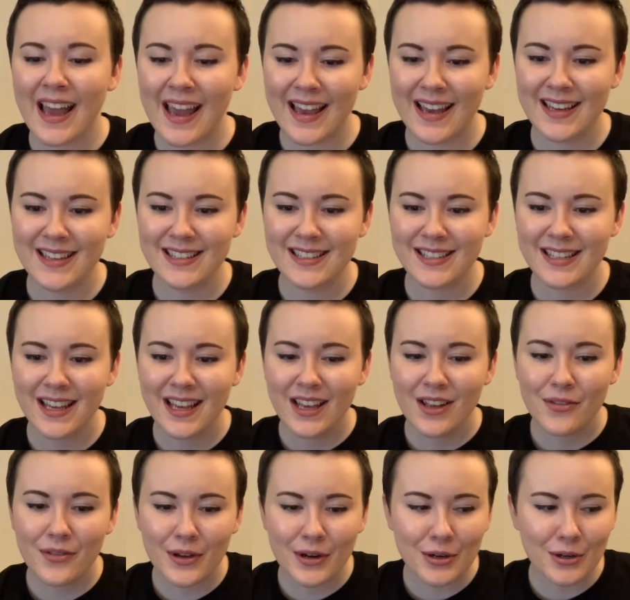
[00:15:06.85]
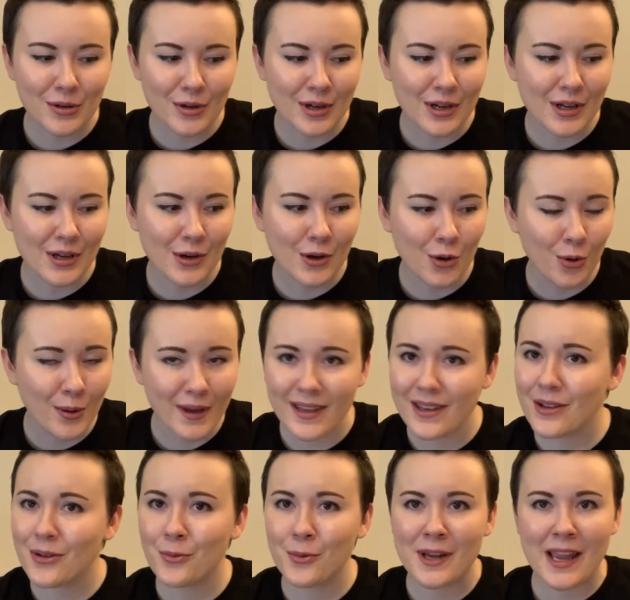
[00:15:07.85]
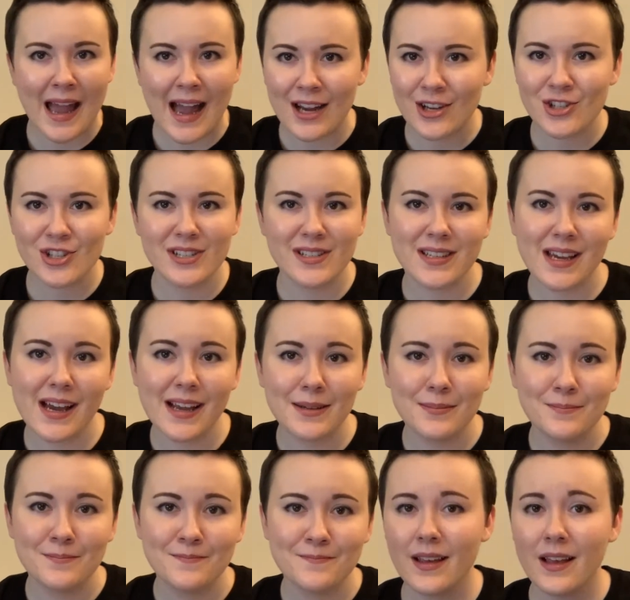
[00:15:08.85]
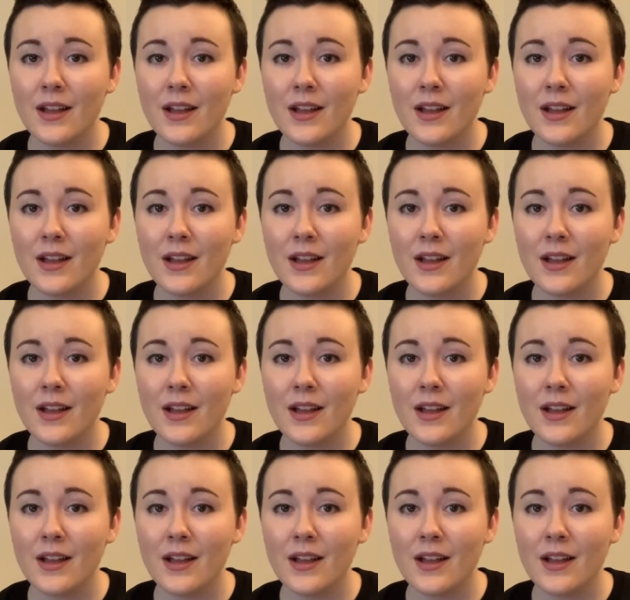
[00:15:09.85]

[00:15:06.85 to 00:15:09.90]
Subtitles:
and their quick reaction time.